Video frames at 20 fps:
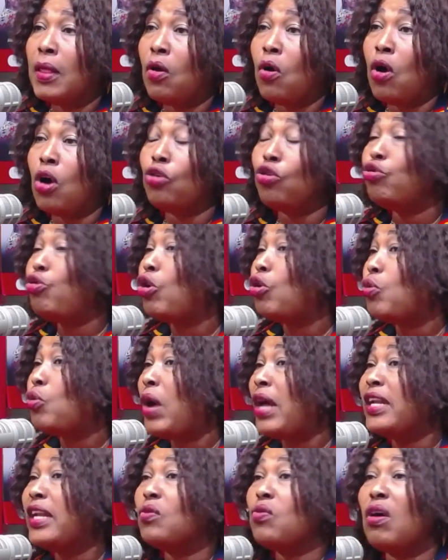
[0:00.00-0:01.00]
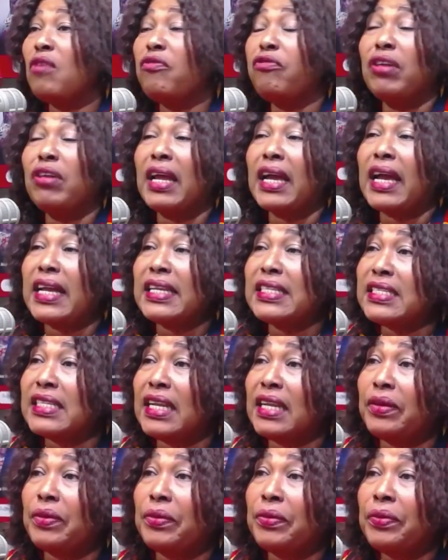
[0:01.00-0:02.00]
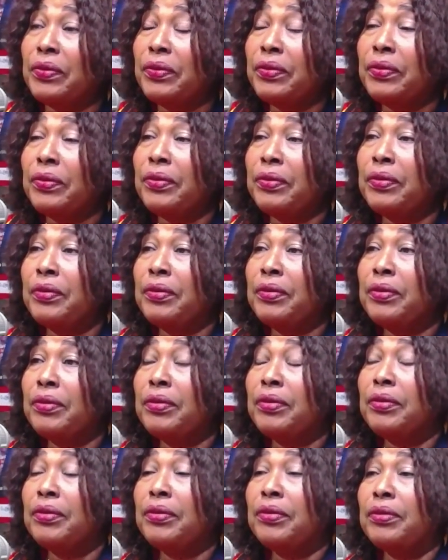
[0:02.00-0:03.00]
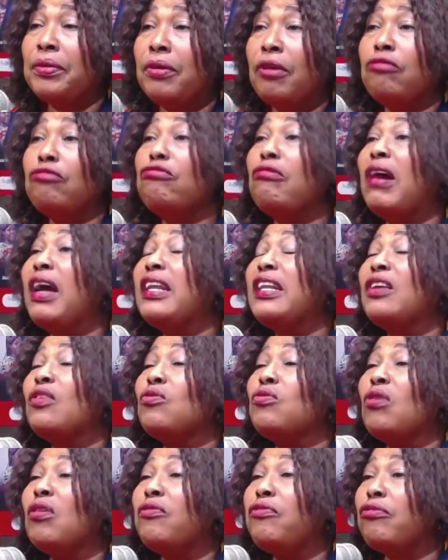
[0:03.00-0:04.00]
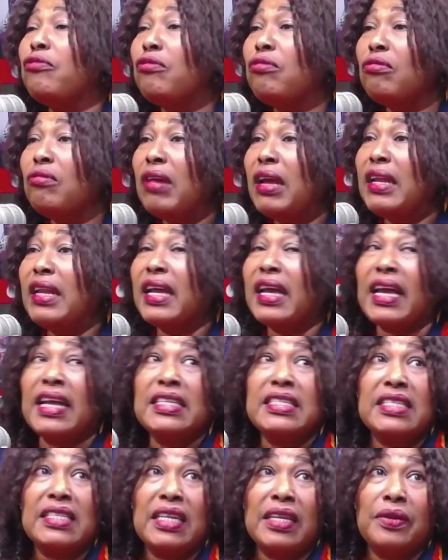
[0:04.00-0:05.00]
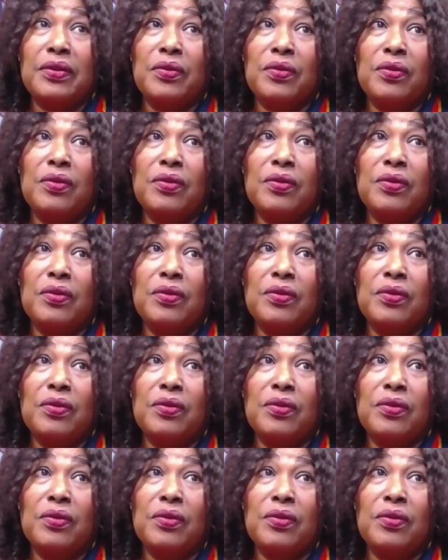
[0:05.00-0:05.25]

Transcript: On one and crop on a catcher no. On one and crop and a catcher no.